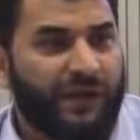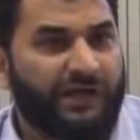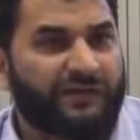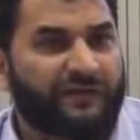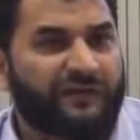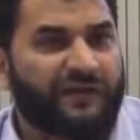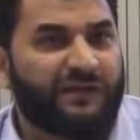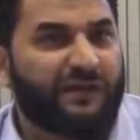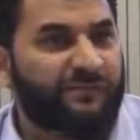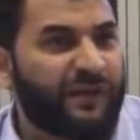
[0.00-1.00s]
in
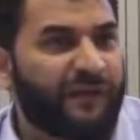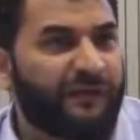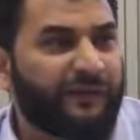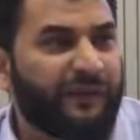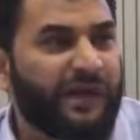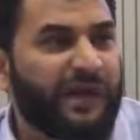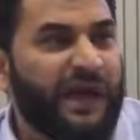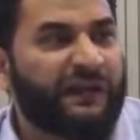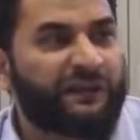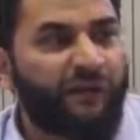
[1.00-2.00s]
Jerusalem in peace.
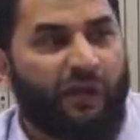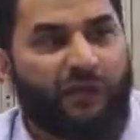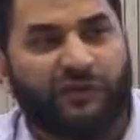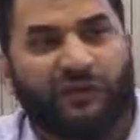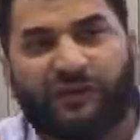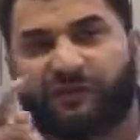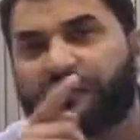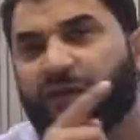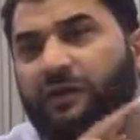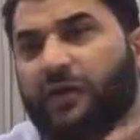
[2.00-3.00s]
And if you want to
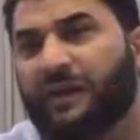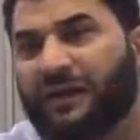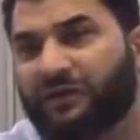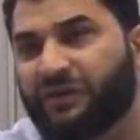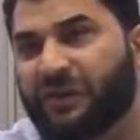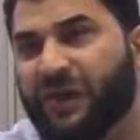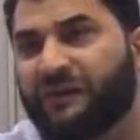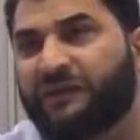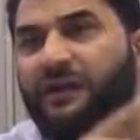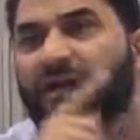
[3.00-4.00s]
leave, go back to your
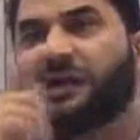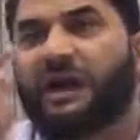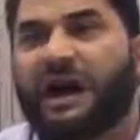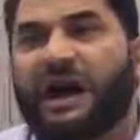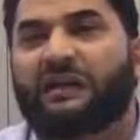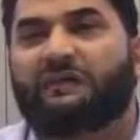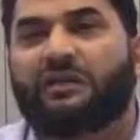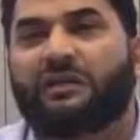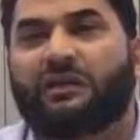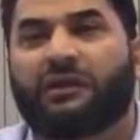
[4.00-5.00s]
lands. I
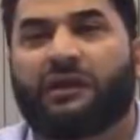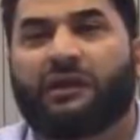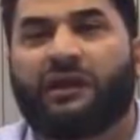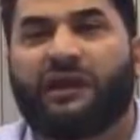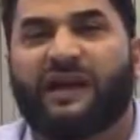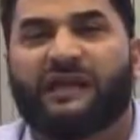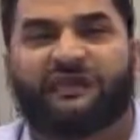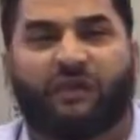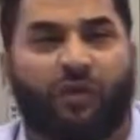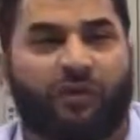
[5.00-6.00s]
will
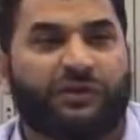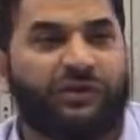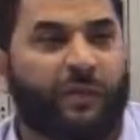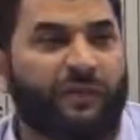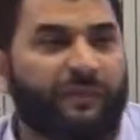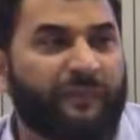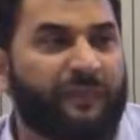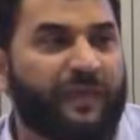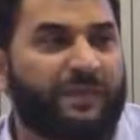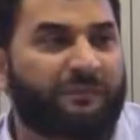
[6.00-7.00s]
escort your
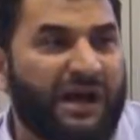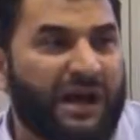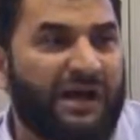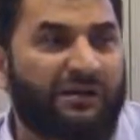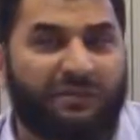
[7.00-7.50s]
people under my